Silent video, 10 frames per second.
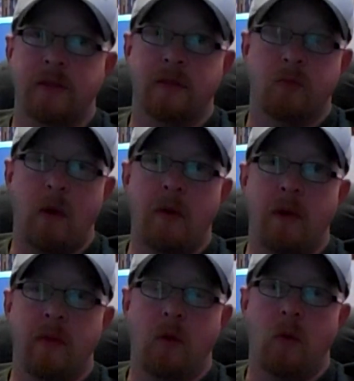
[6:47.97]
is right
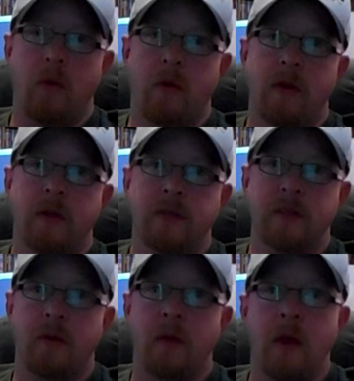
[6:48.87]
around the corner.
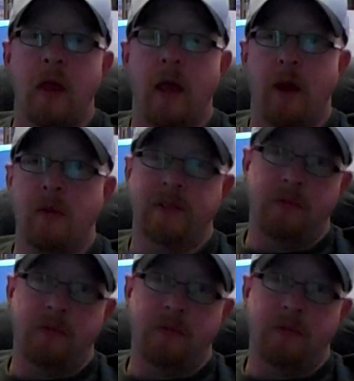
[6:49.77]
So anyways,